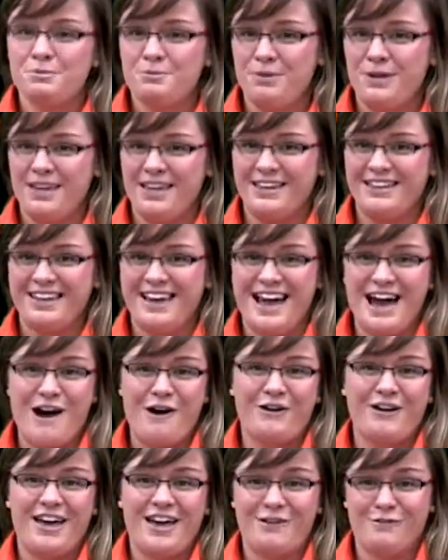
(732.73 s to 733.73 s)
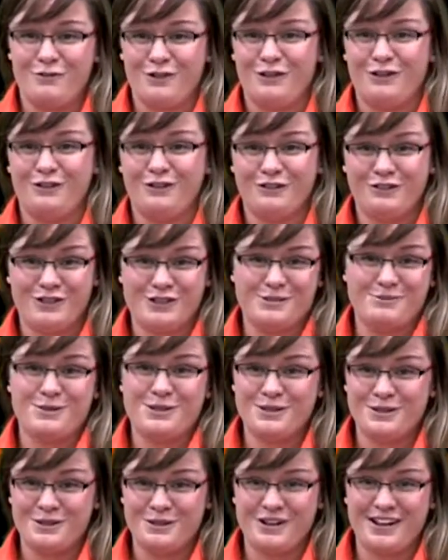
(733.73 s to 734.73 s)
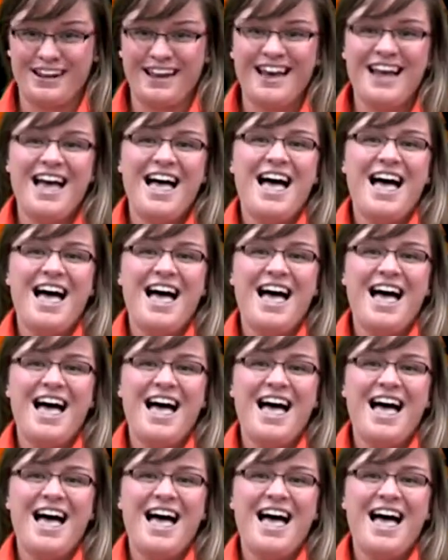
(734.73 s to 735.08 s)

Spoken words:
pick out a real Christmas tree.